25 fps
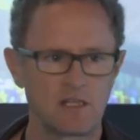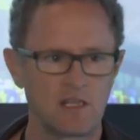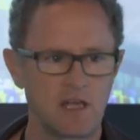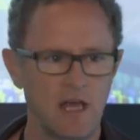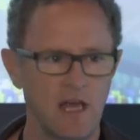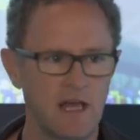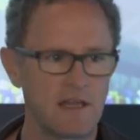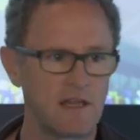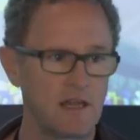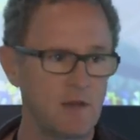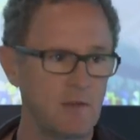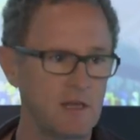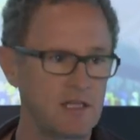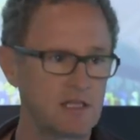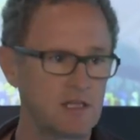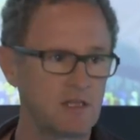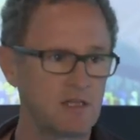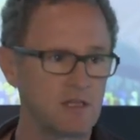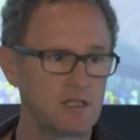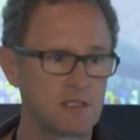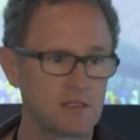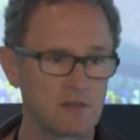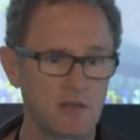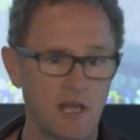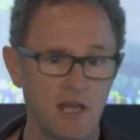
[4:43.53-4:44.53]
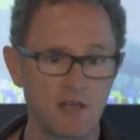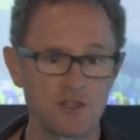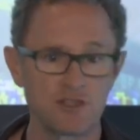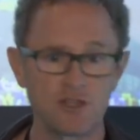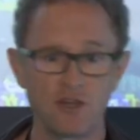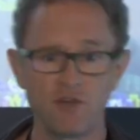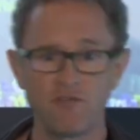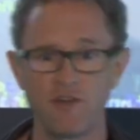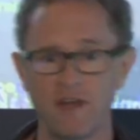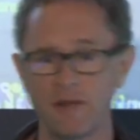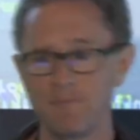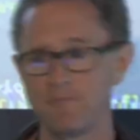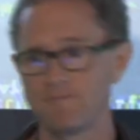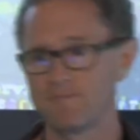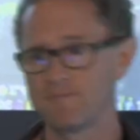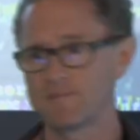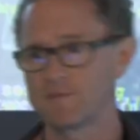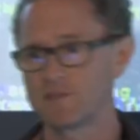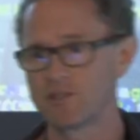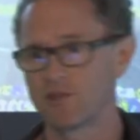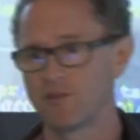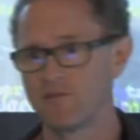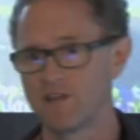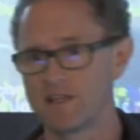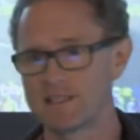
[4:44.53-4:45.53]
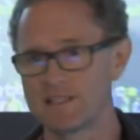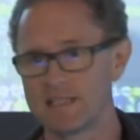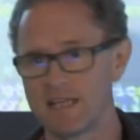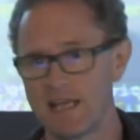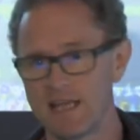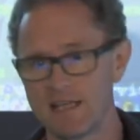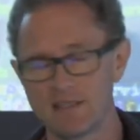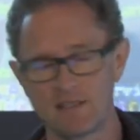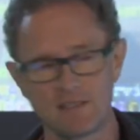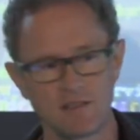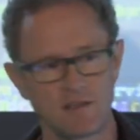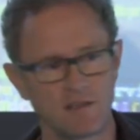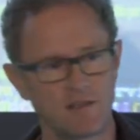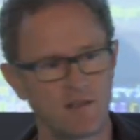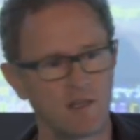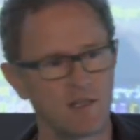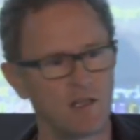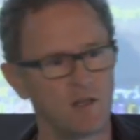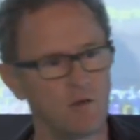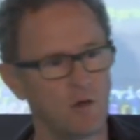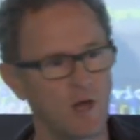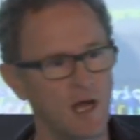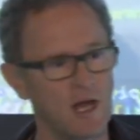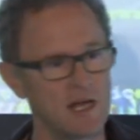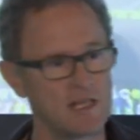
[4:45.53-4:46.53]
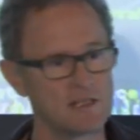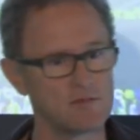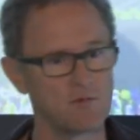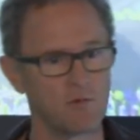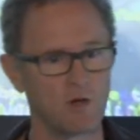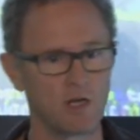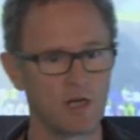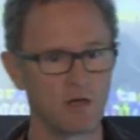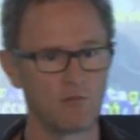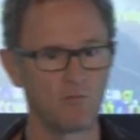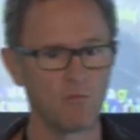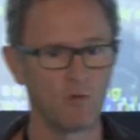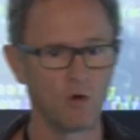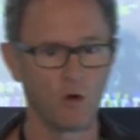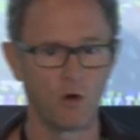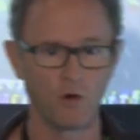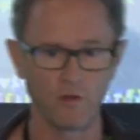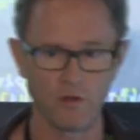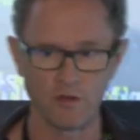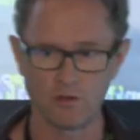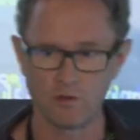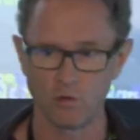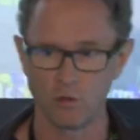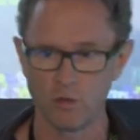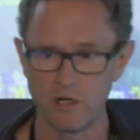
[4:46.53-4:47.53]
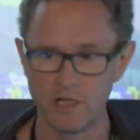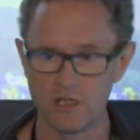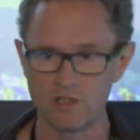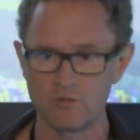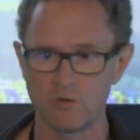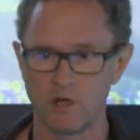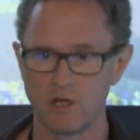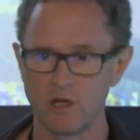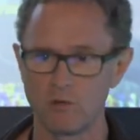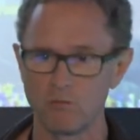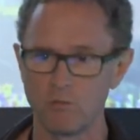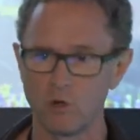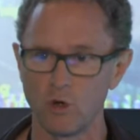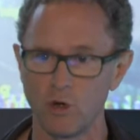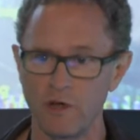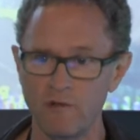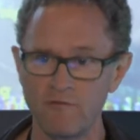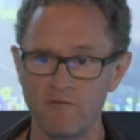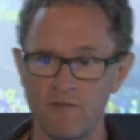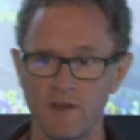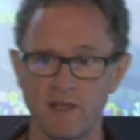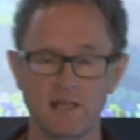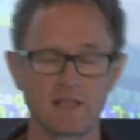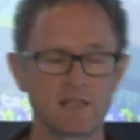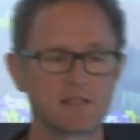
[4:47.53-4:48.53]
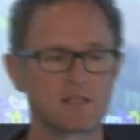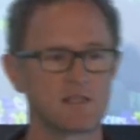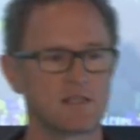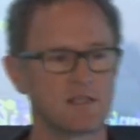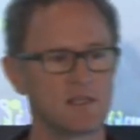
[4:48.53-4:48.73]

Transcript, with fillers: And then we did a survey. Survey said you guys wanted more, the audience wanted more influx.